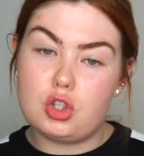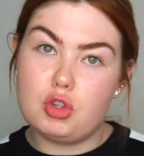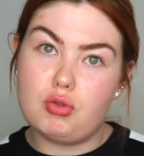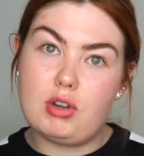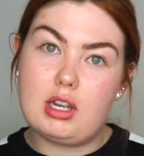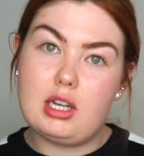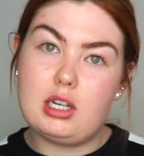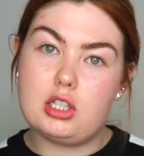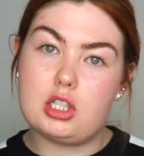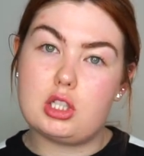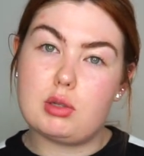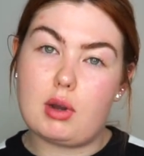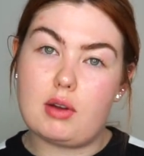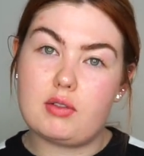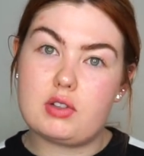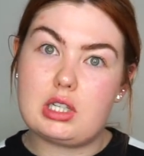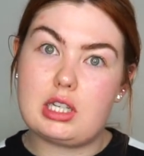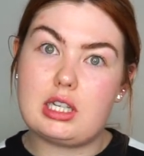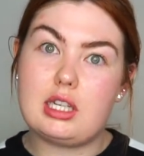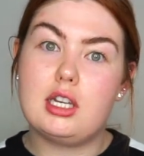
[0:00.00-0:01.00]
You really do
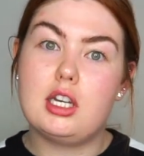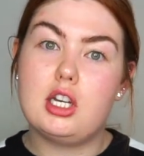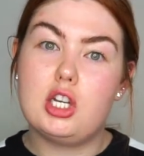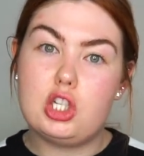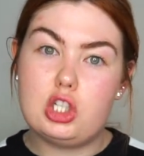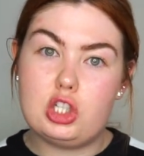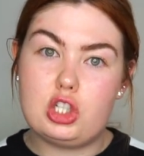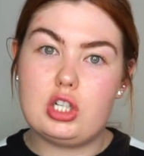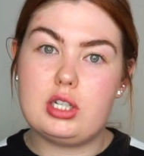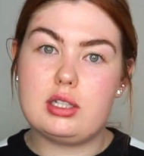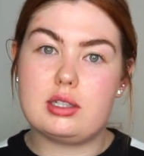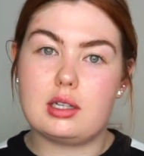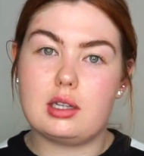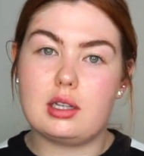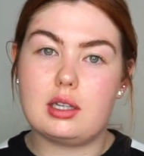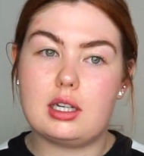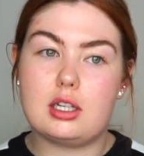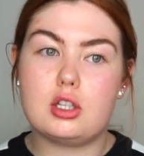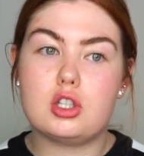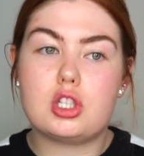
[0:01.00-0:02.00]
have to like chisel
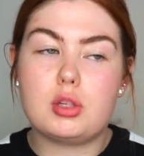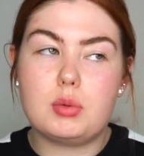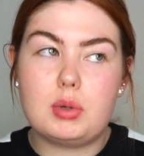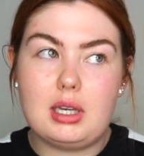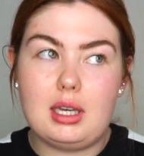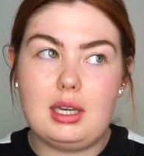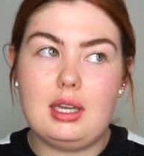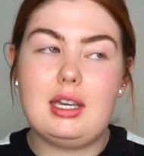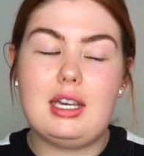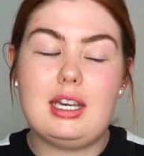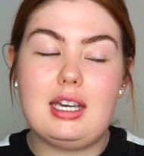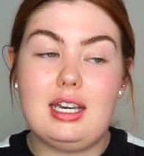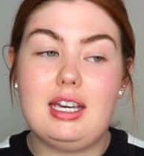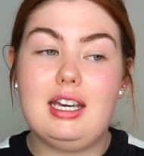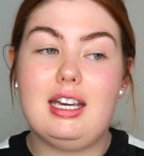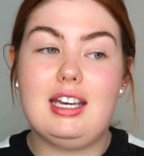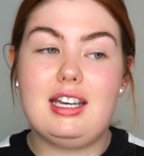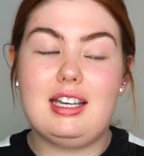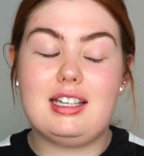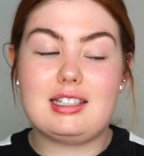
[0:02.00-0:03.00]
it in. So
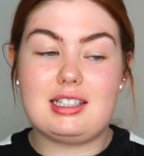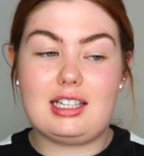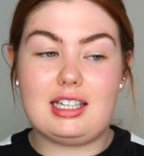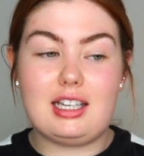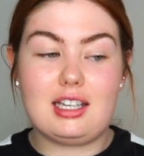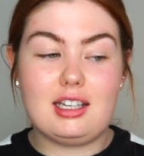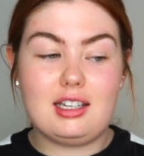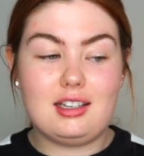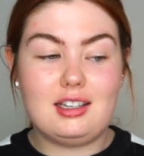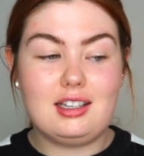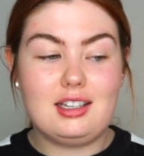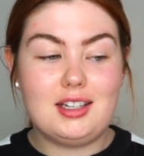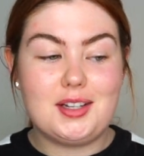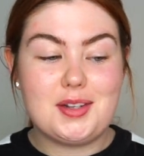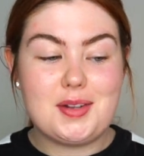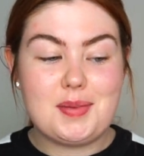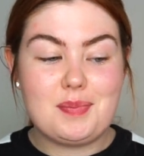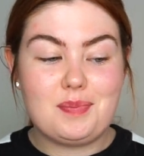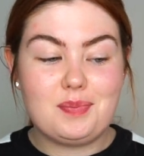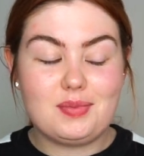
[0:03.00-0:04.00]
it's like
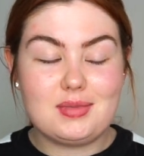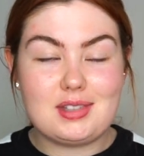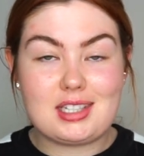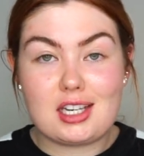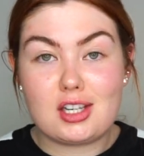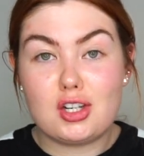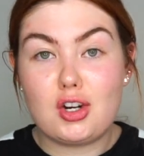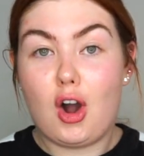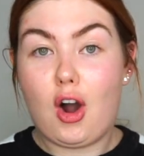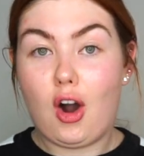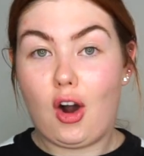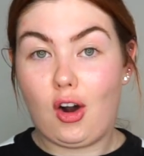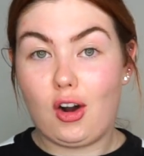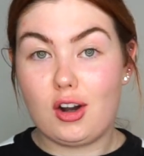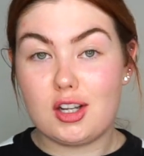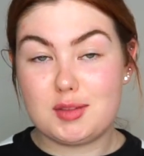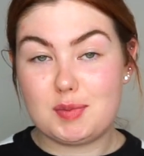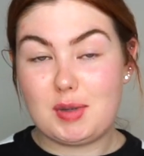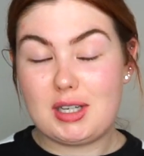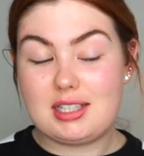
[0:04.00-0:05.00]
an
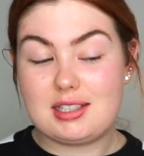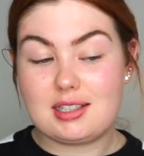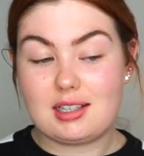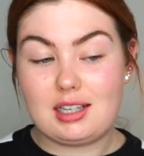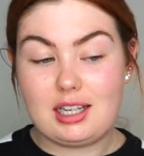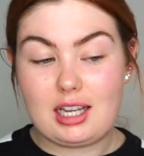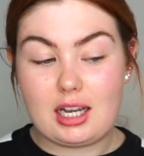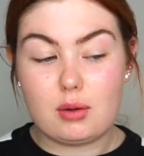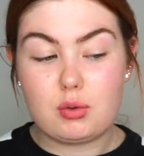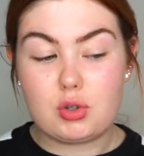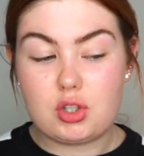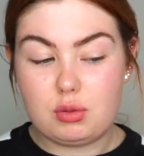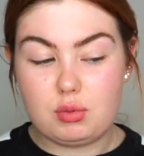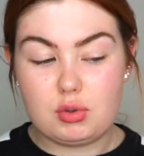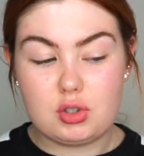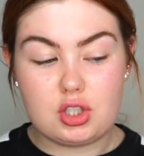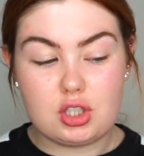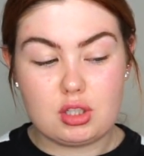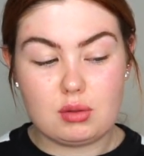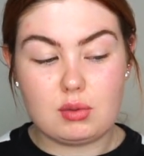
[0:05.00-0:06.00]
art basically how she
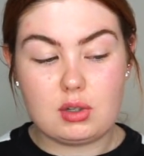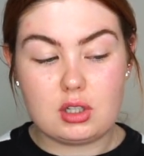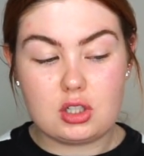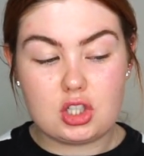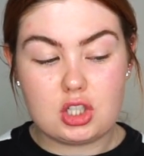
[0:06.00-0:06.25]
was doing it.